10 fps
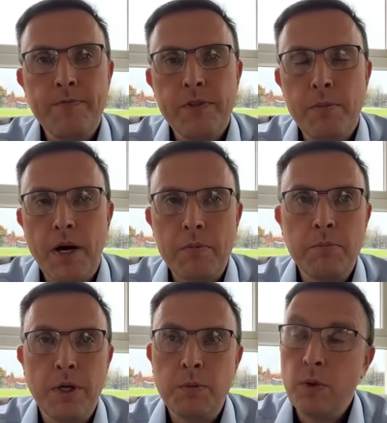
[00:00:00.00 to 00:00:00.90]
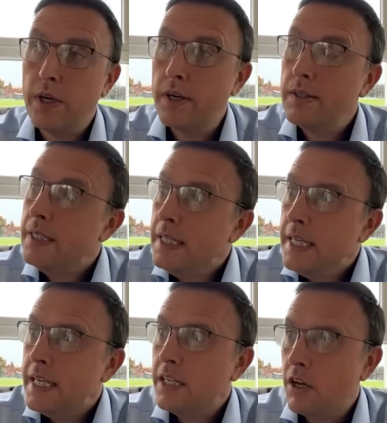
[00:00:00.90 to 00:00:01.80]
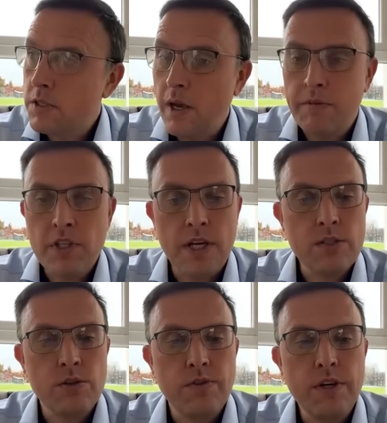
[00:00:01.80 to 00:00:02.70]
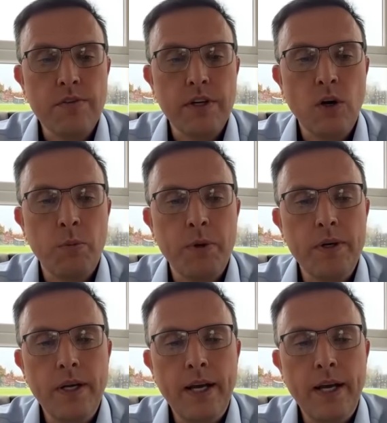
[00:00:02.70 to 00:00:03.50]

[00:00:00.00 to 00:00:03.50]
The Martin Pipe winner, he'd also have a chance. So it's very, very open.